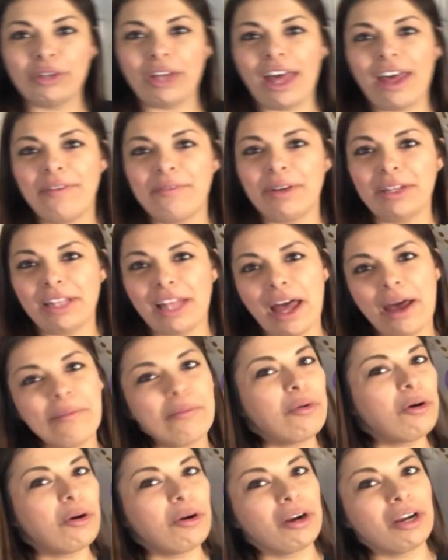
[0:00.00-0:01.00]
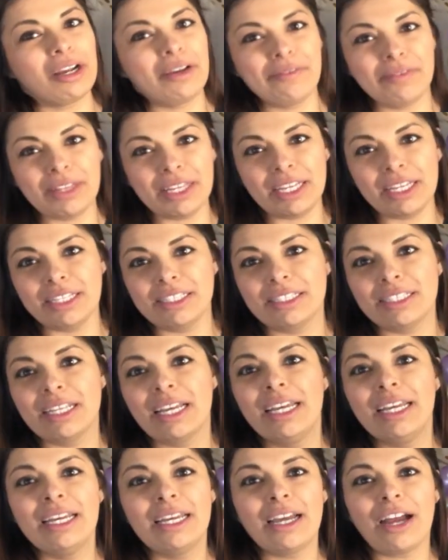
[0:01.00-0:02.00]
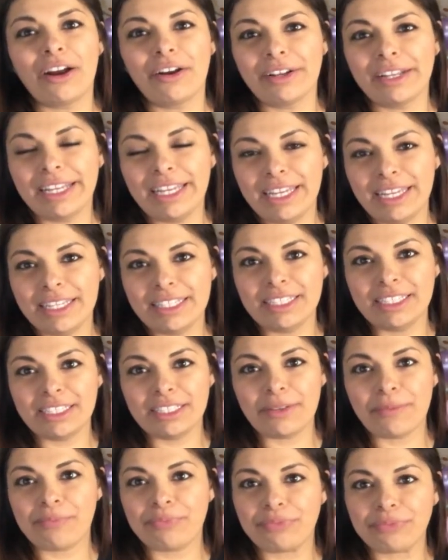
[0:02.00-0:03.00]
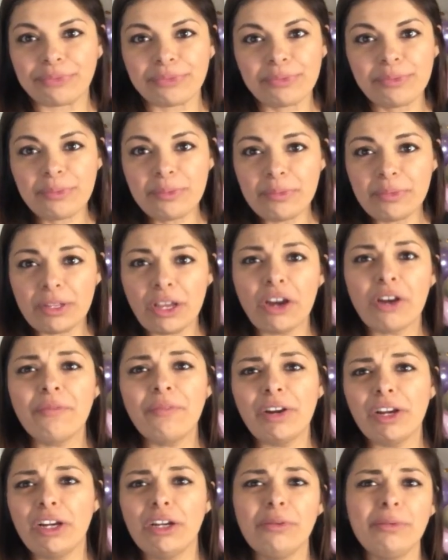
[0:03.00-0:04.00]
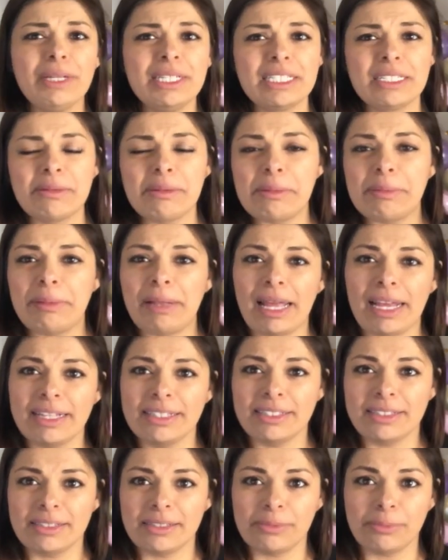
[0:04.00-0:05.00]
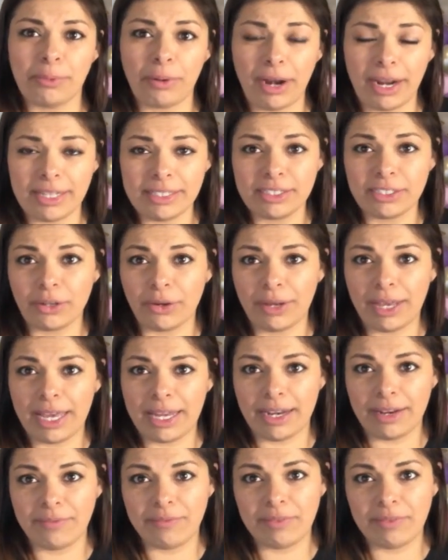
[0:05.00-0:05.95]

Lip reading: have a lot more of these. Our kits are very reasonably priced. Go ahead and